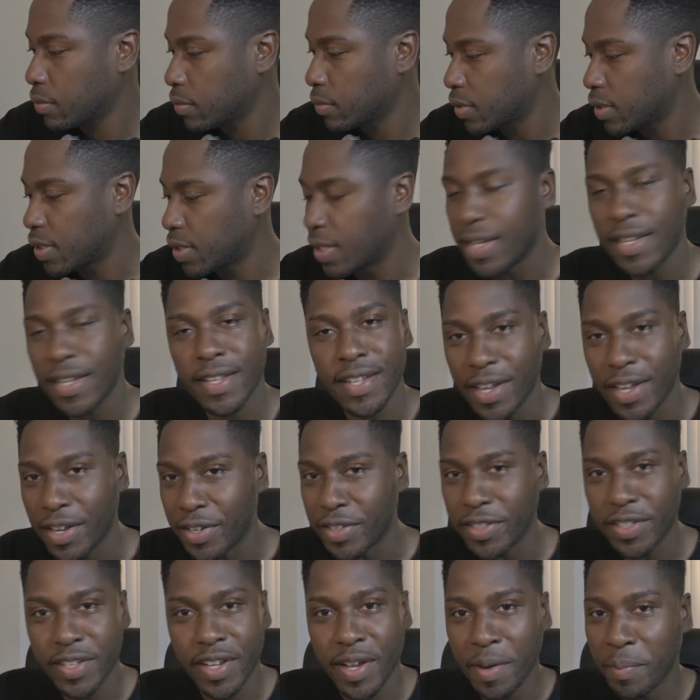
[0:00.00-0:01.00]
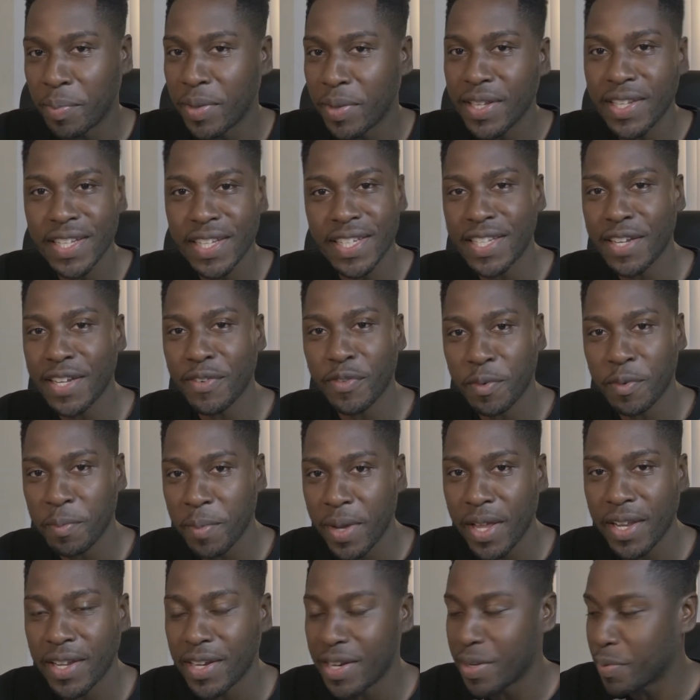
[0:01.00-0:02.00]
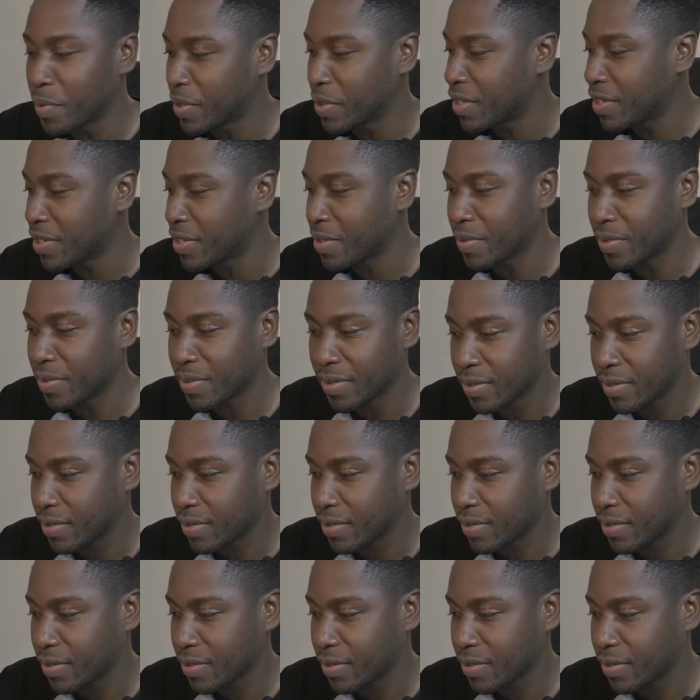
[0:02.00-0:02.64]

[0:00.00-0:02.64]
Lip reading: See, a completely different melody with this one.